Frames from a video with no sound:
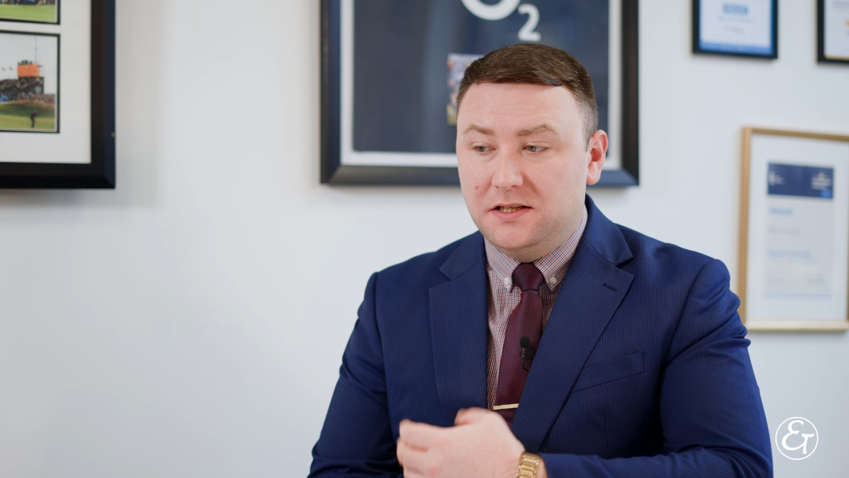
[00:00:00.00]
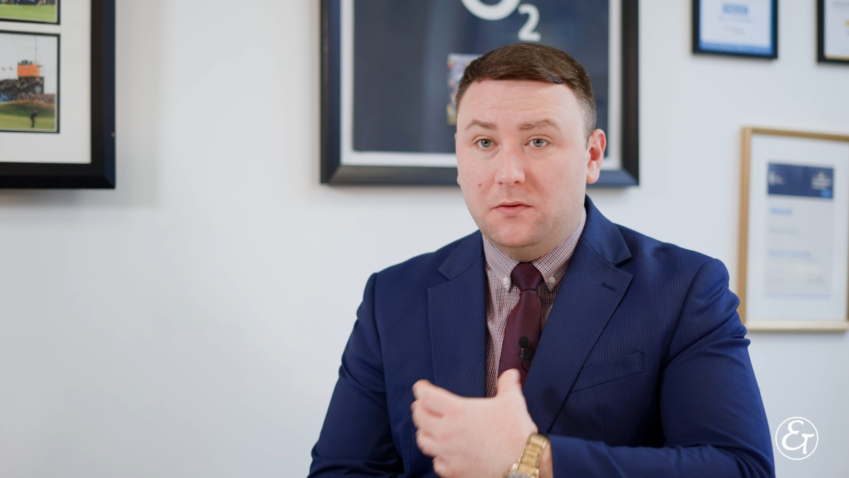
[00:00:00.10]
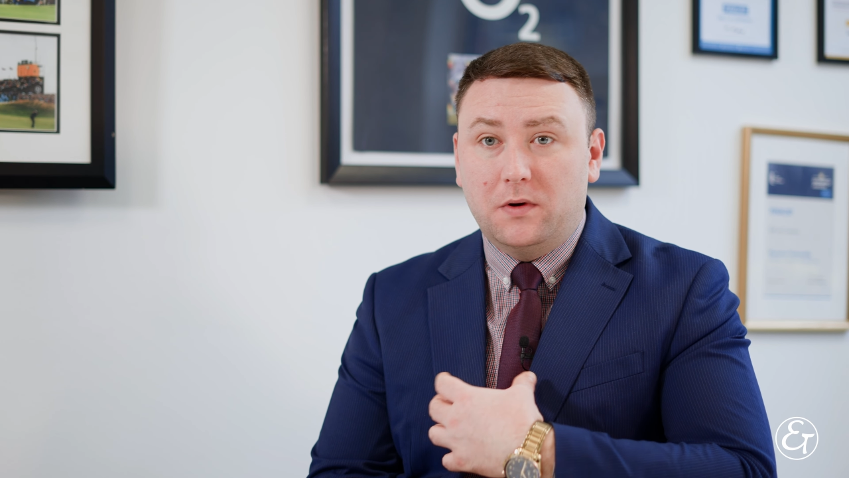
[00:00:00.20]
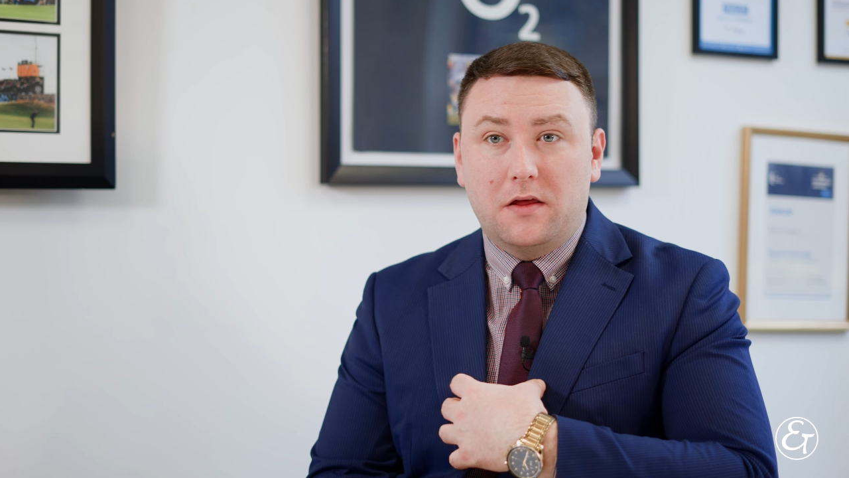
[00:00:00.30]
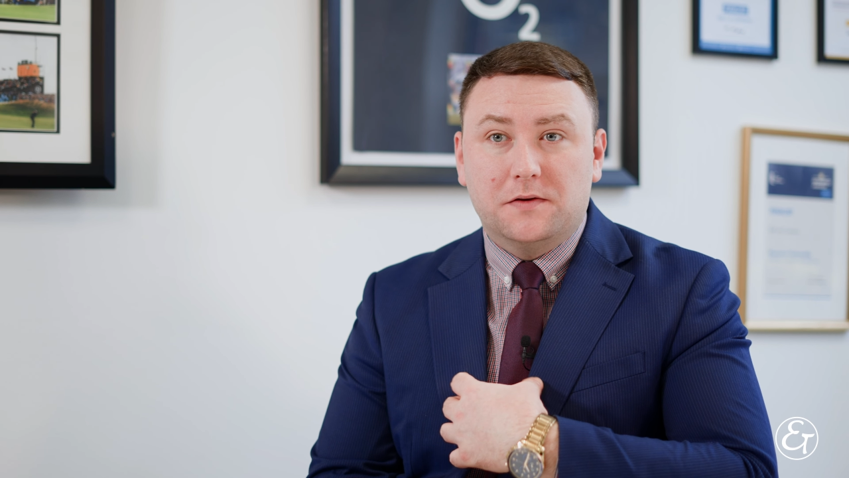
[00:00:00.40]

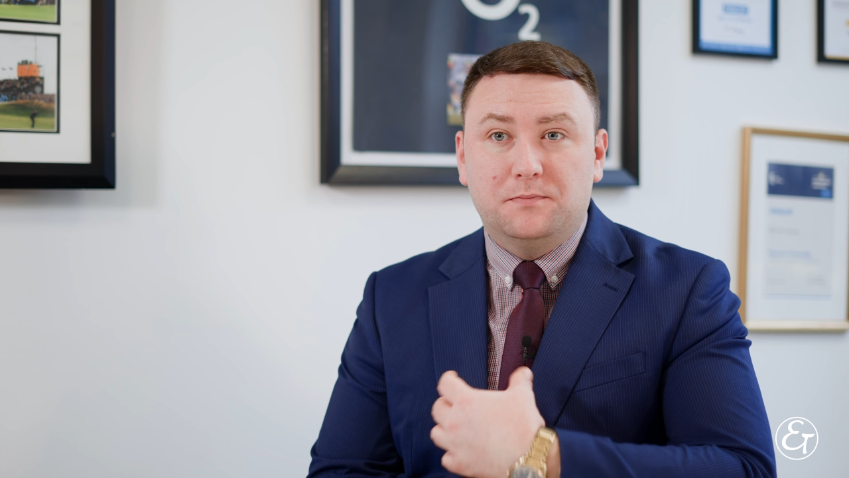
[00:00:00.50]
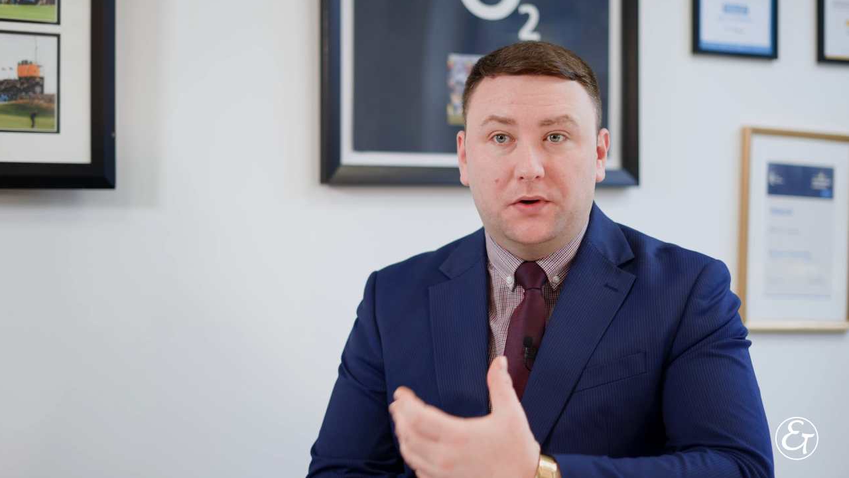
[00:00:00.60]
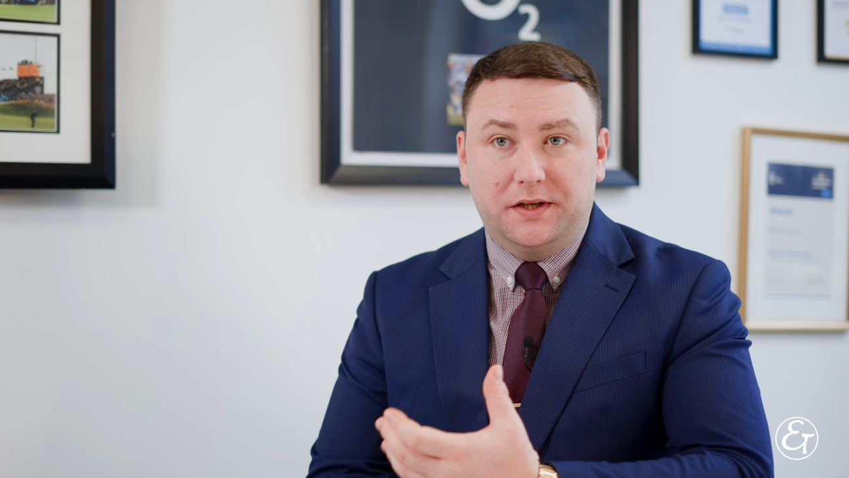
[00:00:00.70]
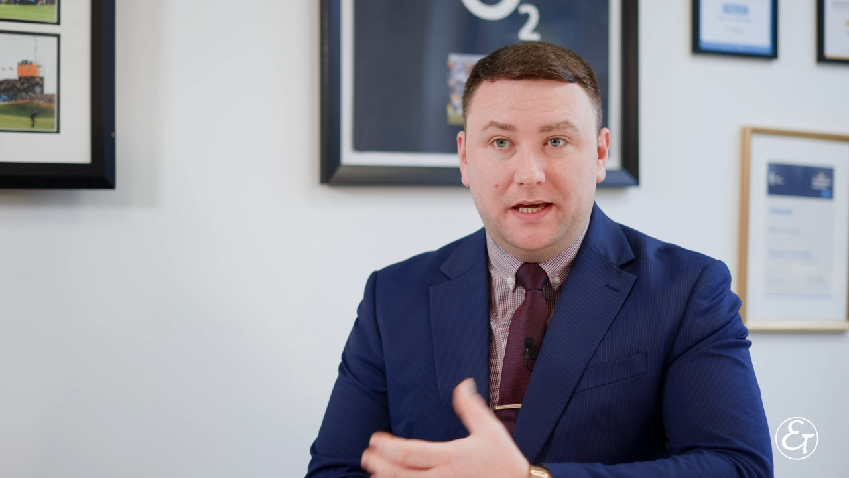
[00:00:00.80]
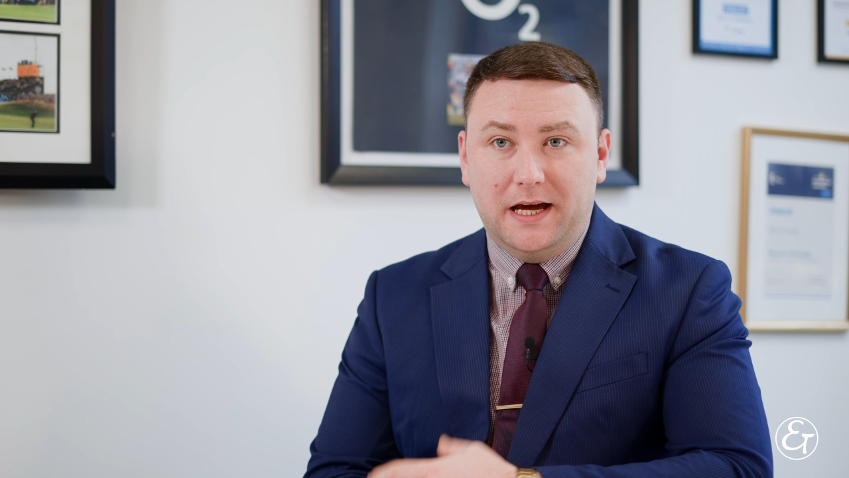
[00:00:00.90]
one of those
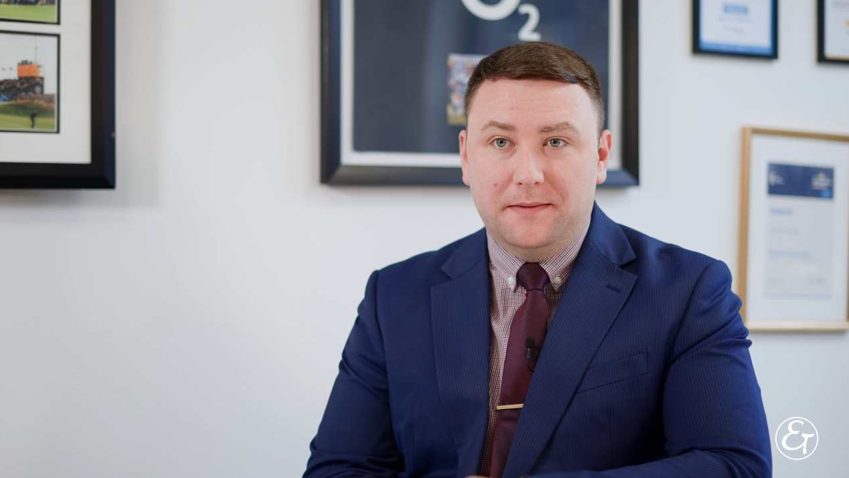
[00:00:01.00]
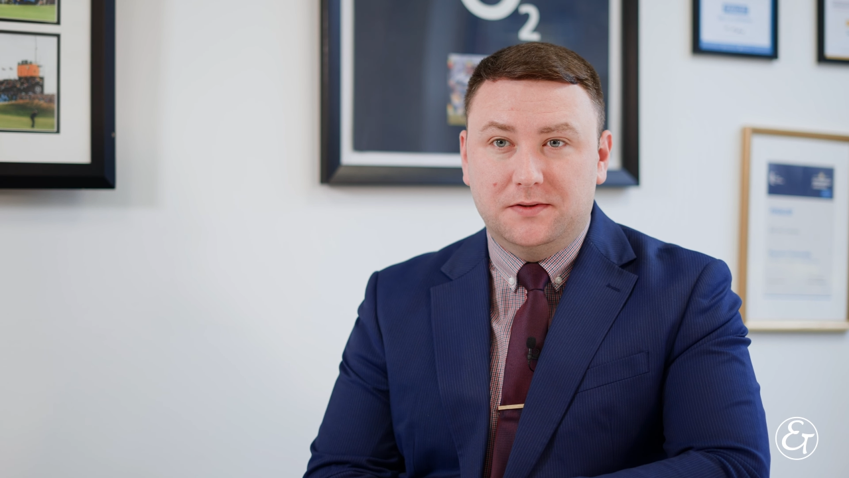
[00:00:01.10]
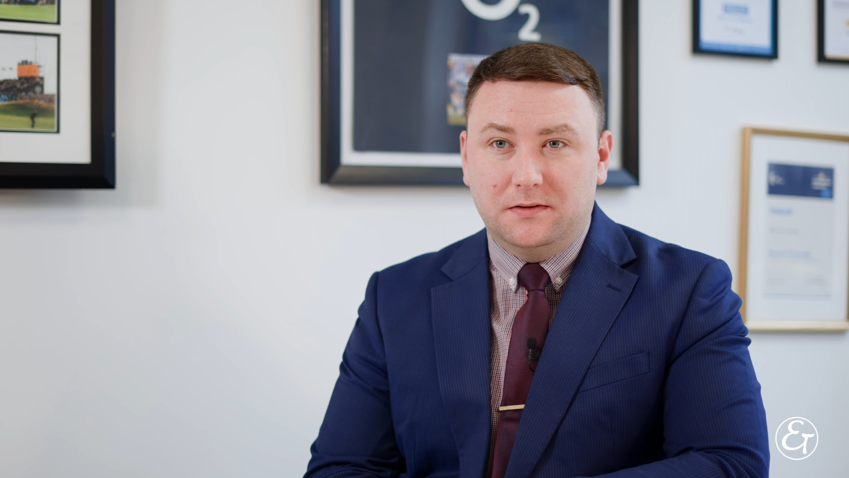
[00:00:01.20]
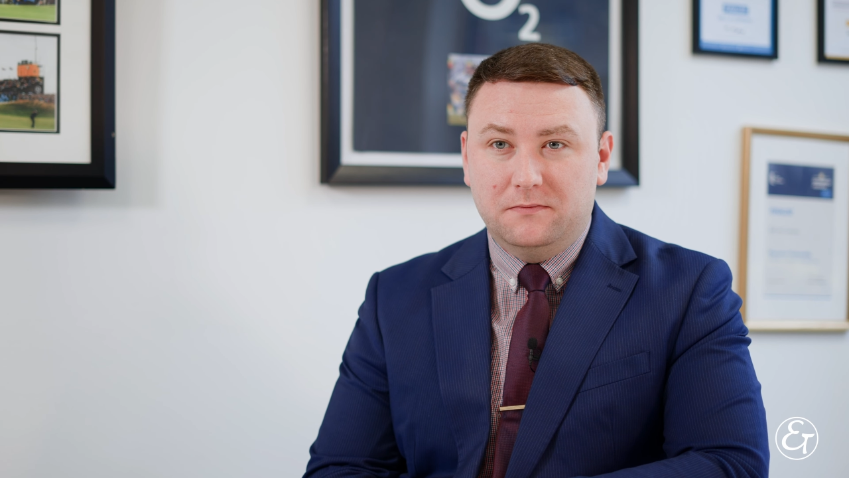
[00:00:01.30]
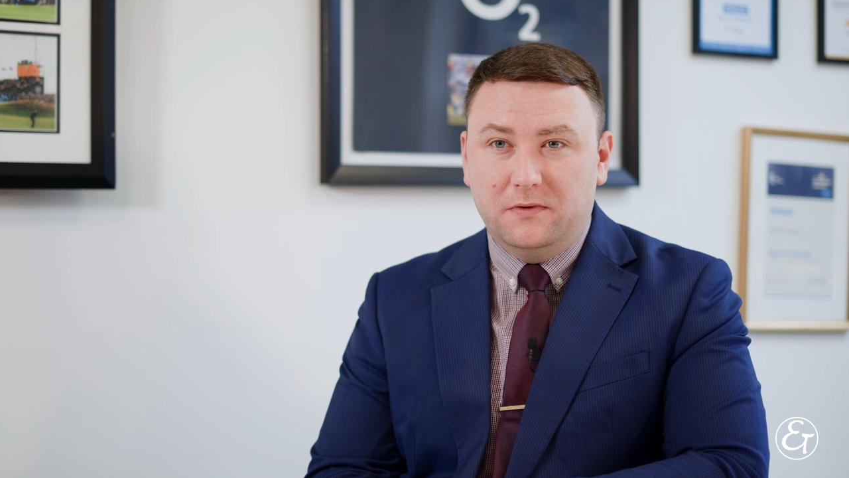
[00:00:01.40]
body cams on.